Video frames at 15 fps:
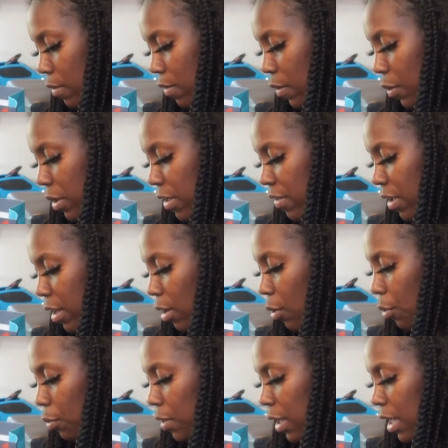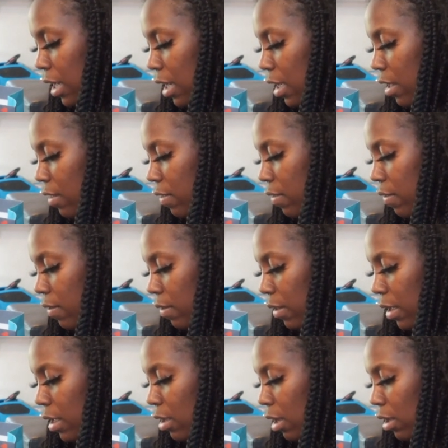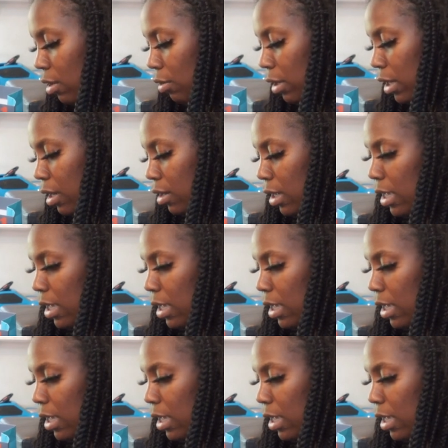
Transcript: So these are the older kids. But y'all know the young